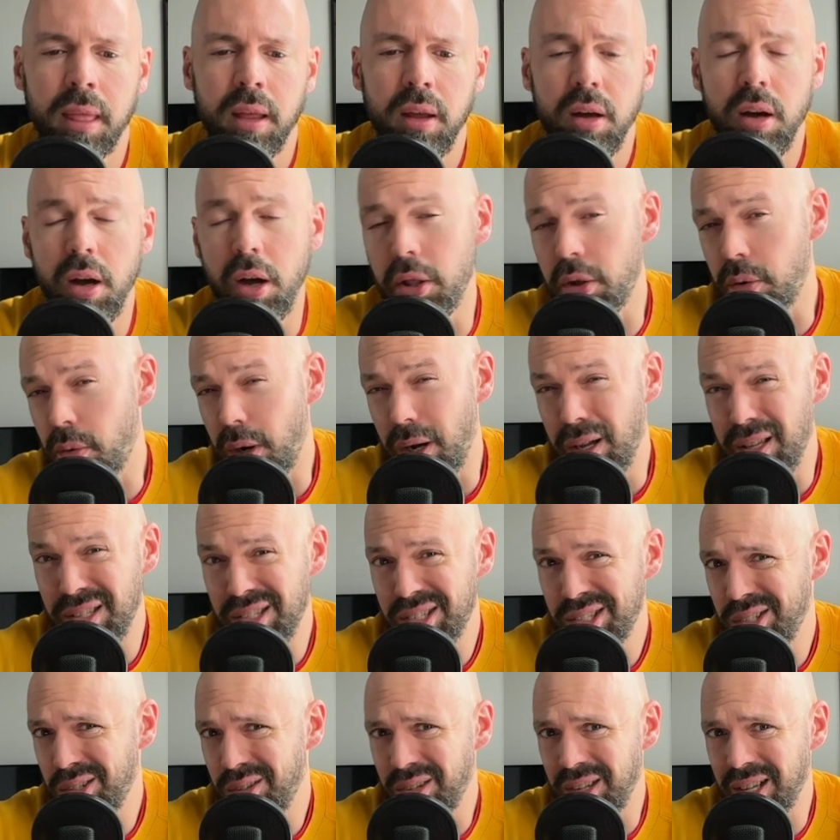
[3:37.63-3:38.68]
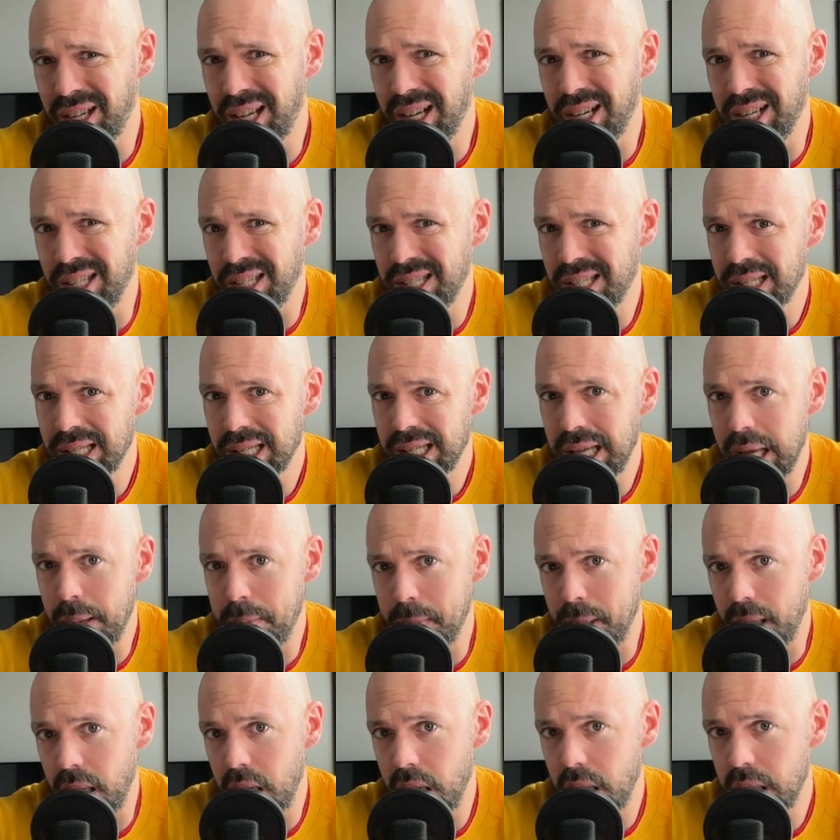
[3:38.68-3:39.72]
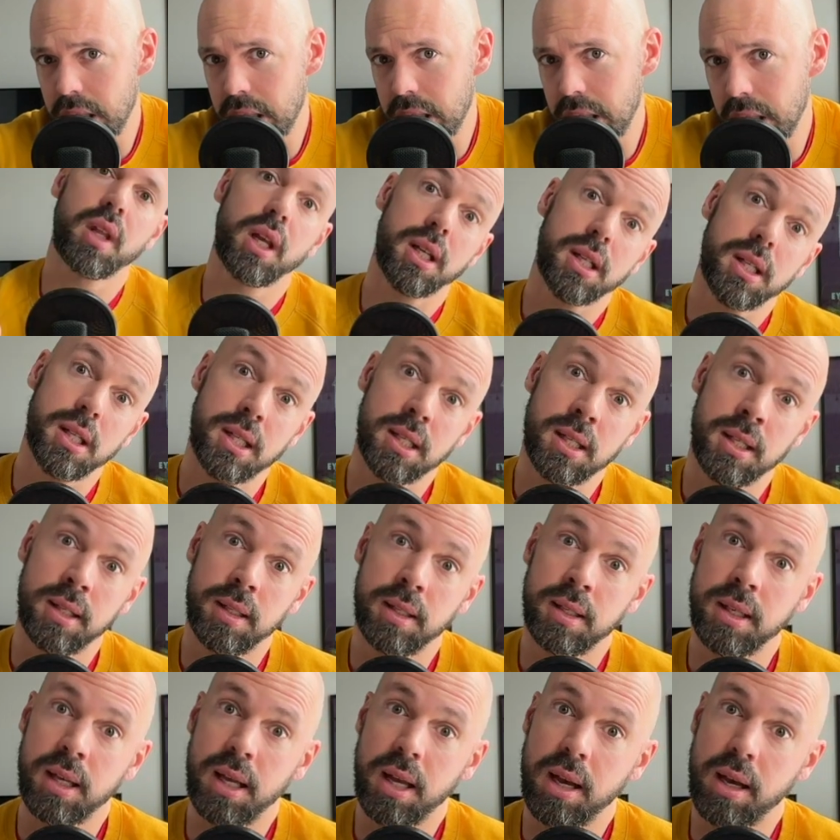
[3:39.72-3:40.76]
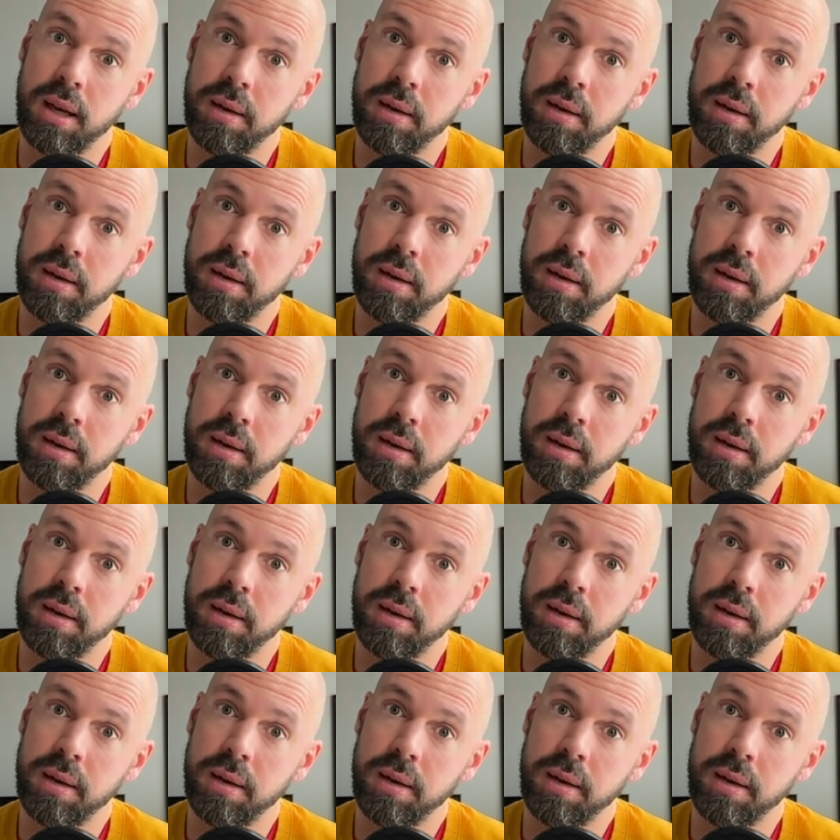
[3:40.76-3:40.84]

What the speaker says: Otherwise, you can kind of skip it. See ya.